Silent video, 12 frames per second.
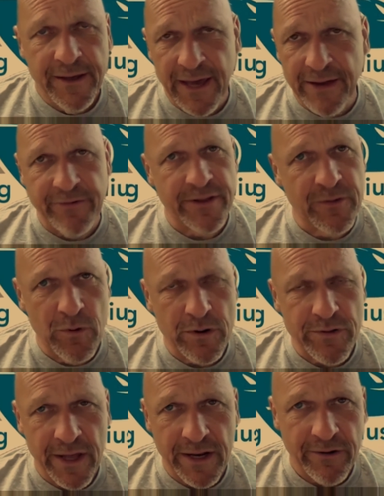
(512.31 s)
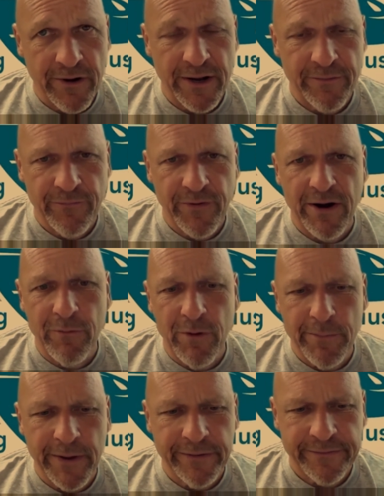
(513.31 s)
everything works on it great, very well
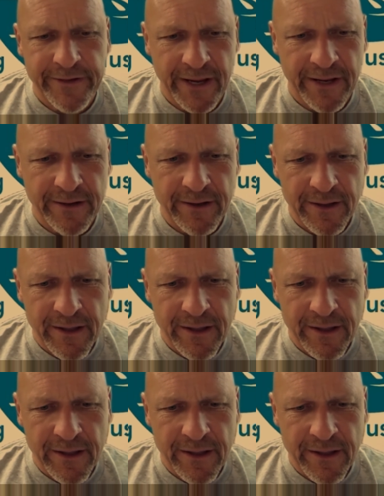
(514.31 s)
maintained.